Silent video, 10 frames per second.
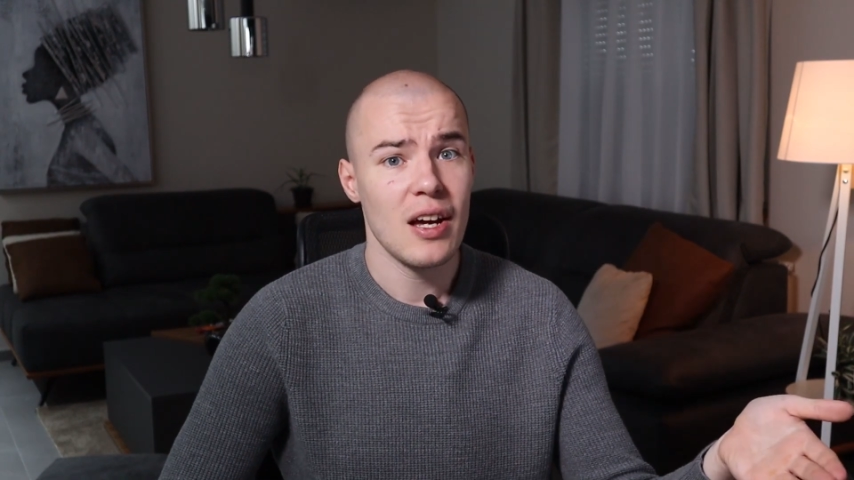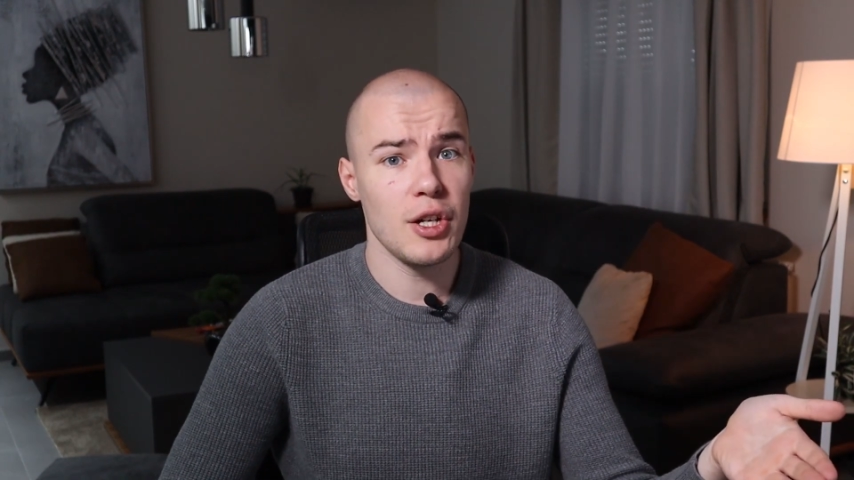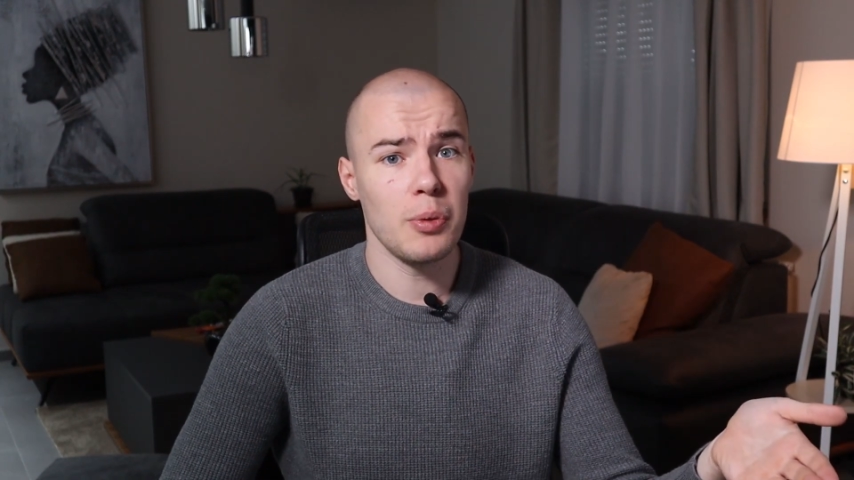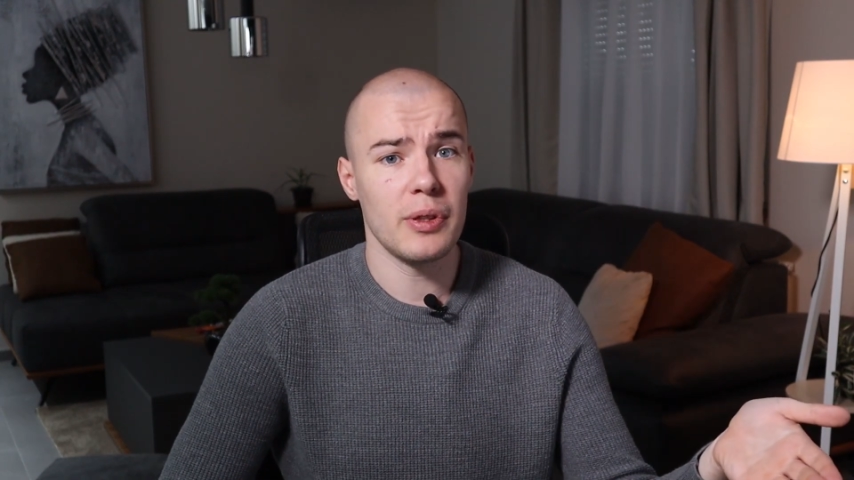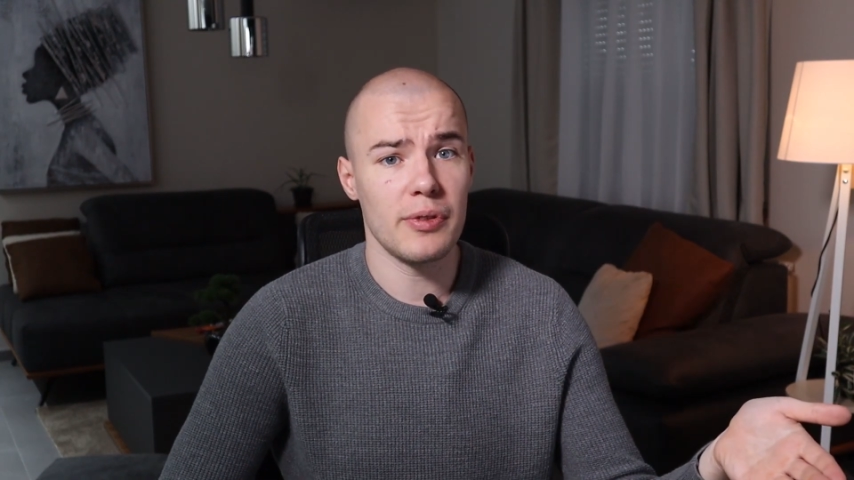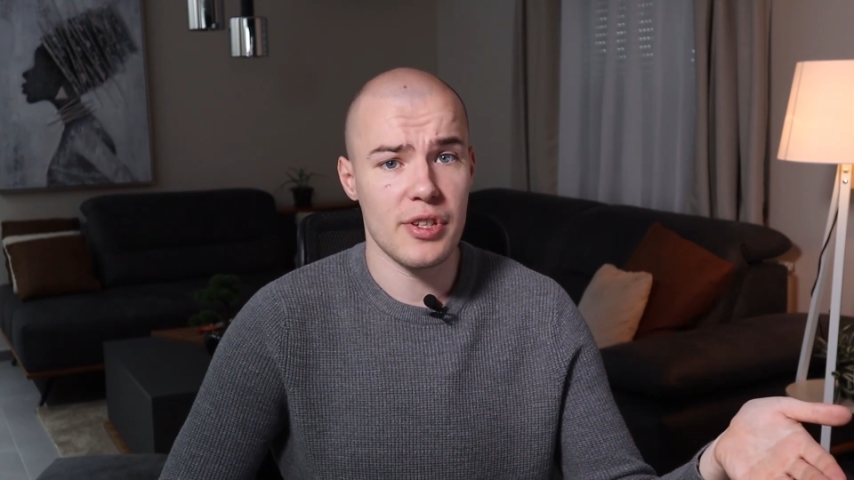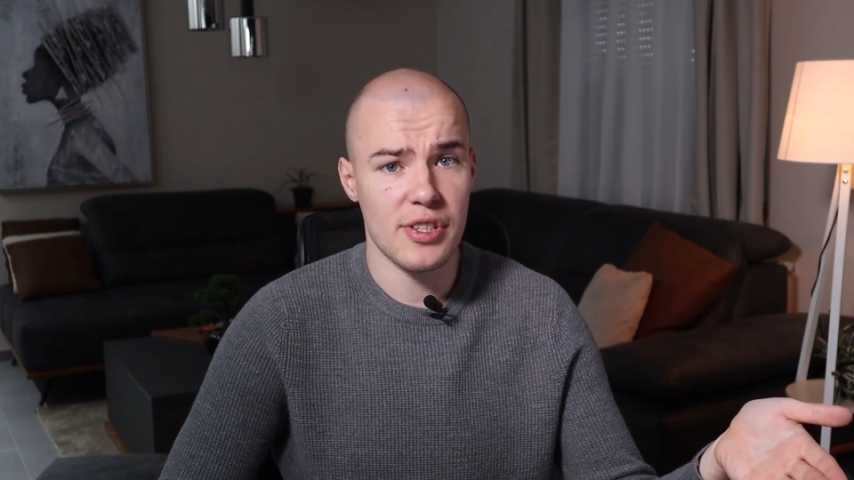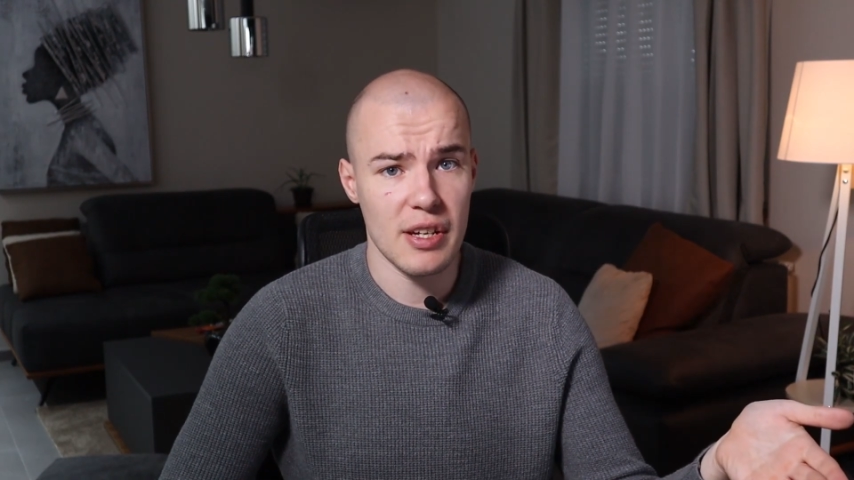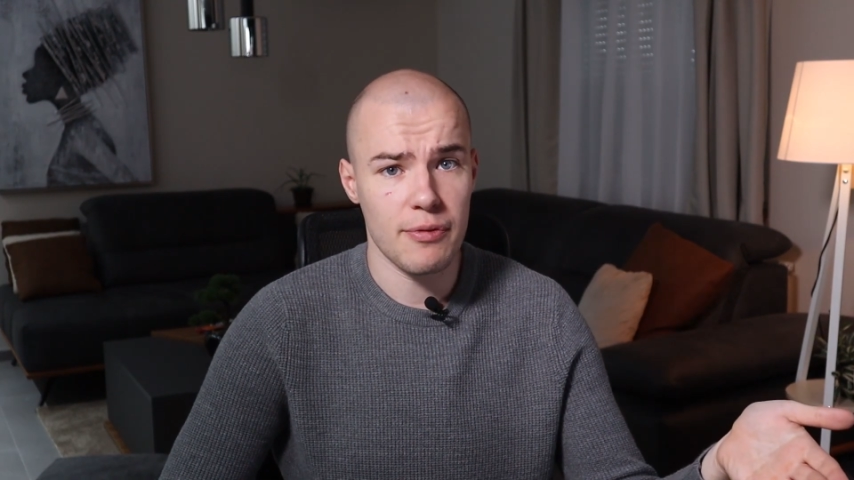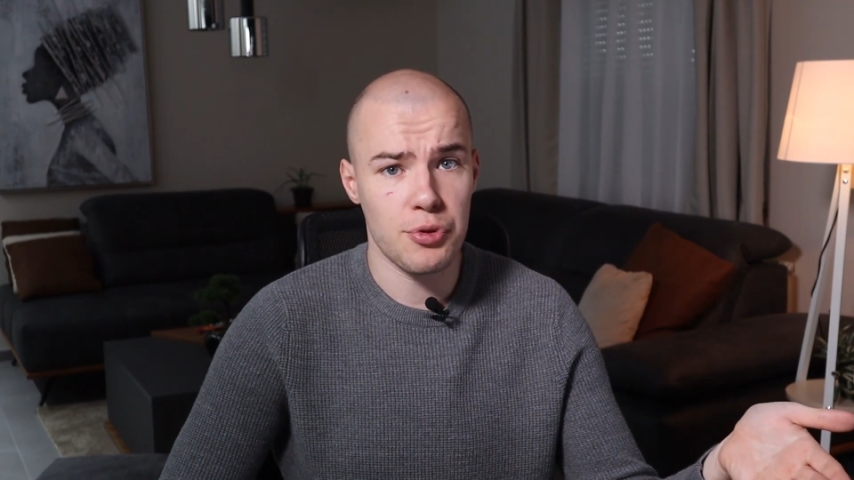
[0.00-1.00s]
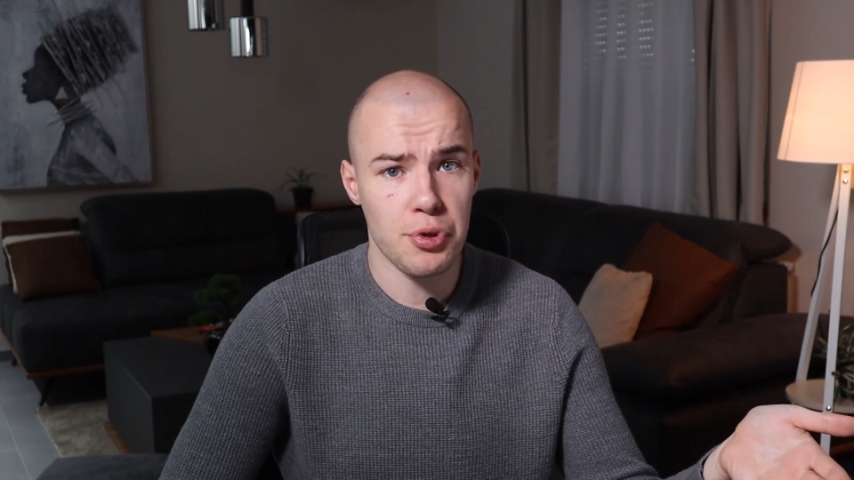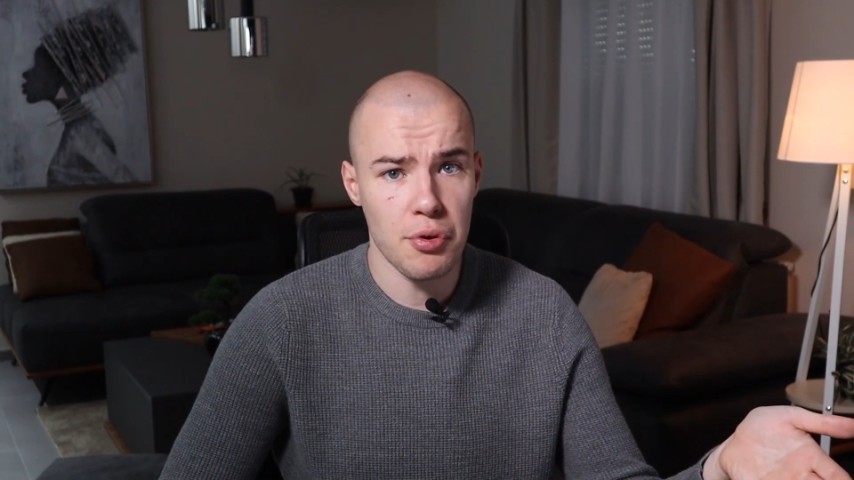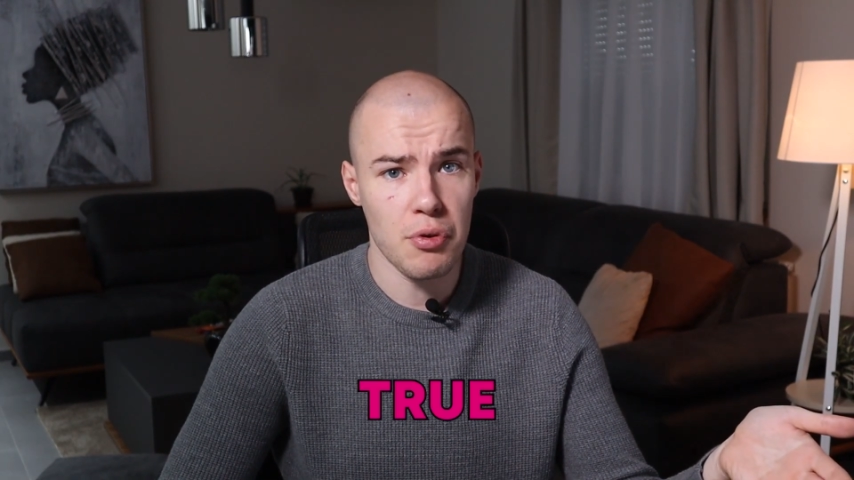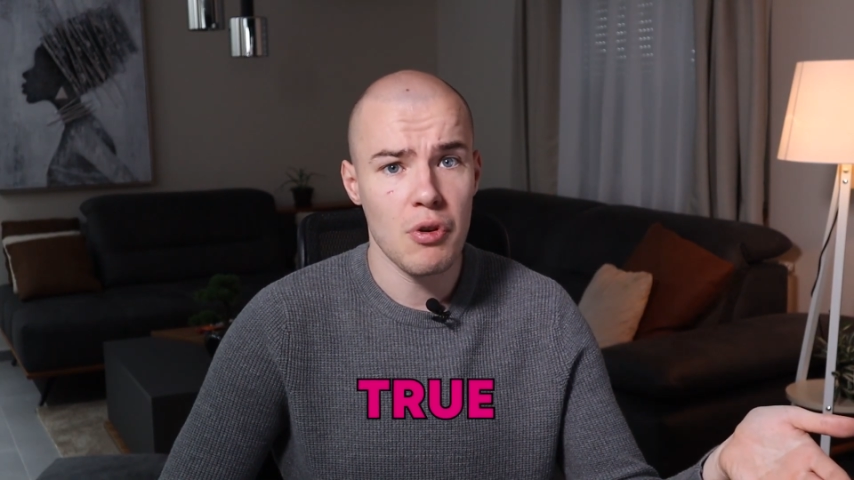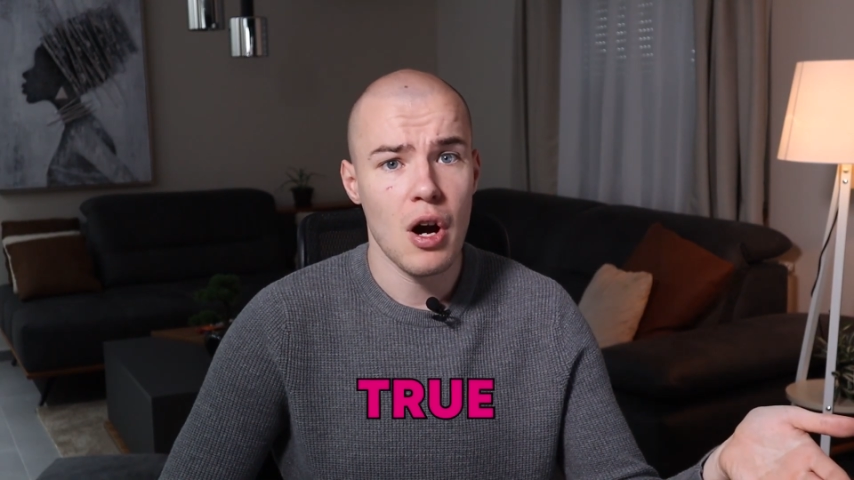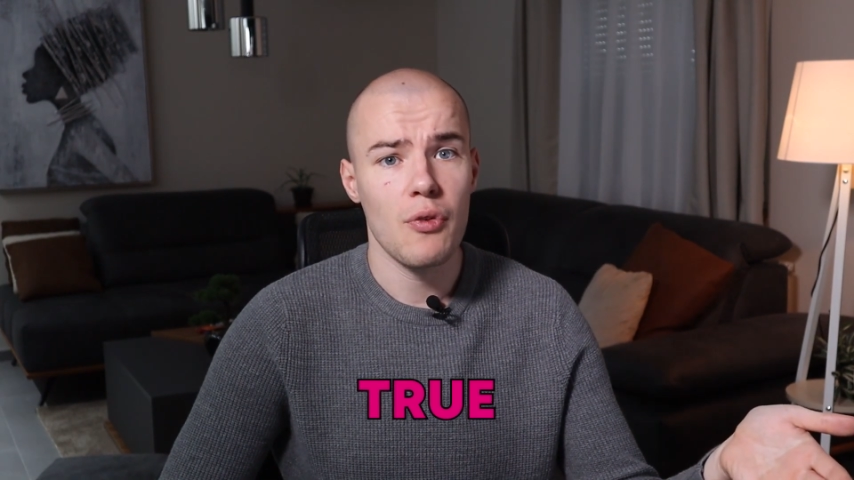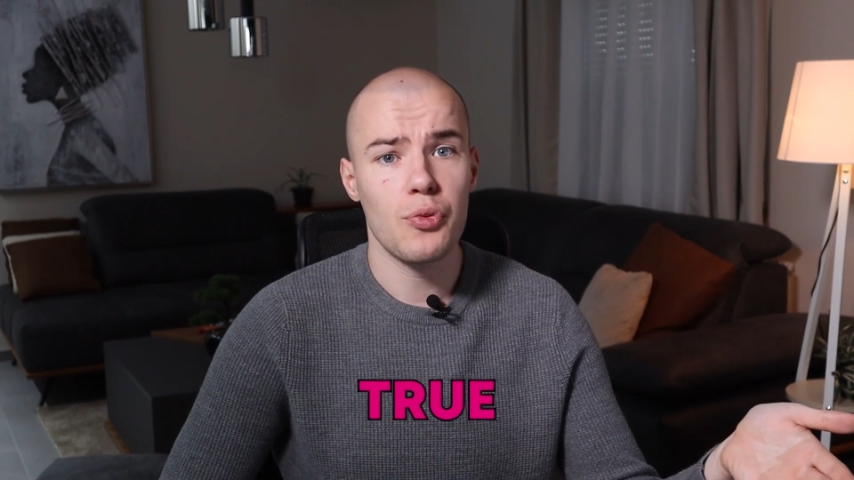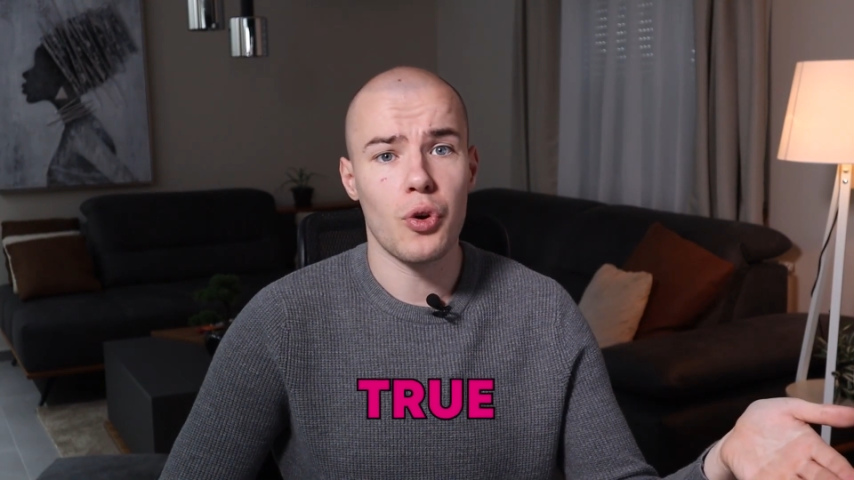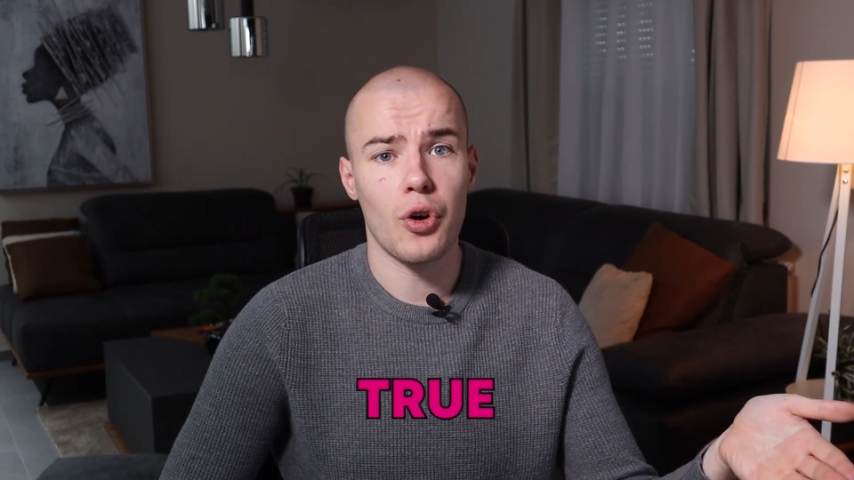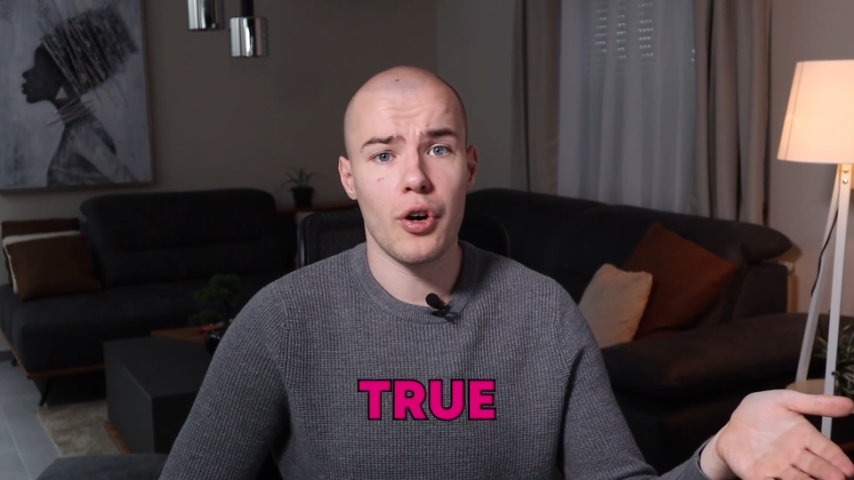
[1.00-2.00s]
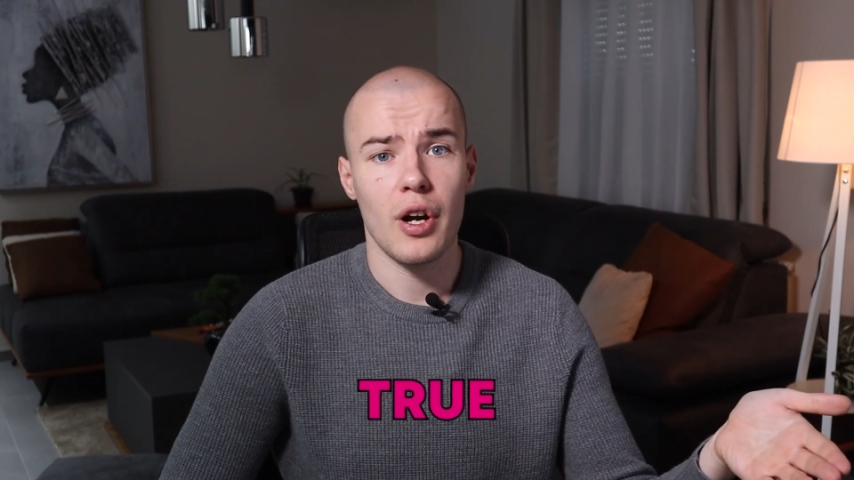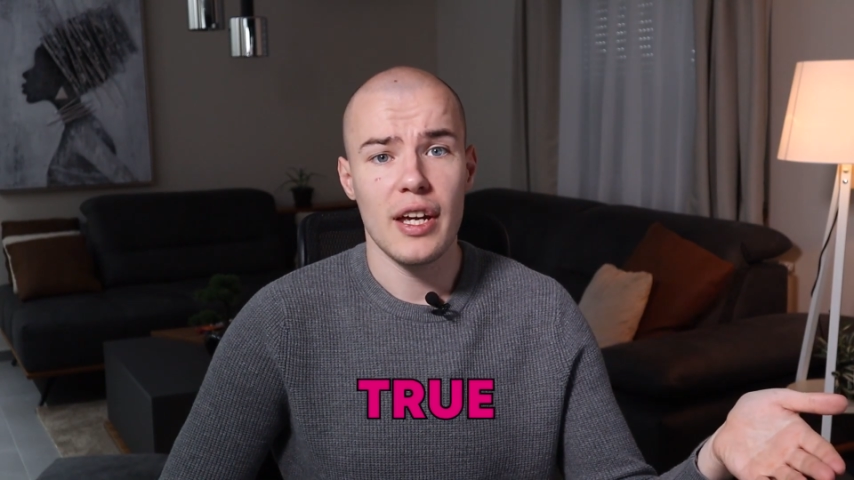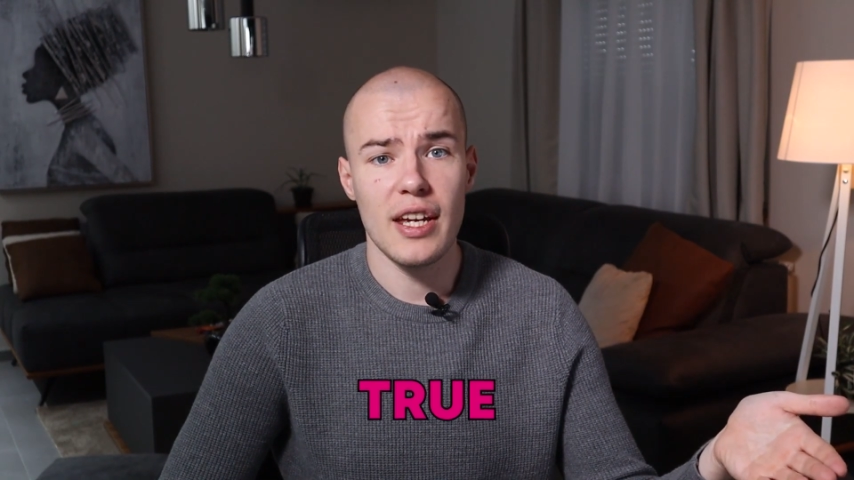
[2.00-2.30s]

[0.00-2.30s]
you will receive true for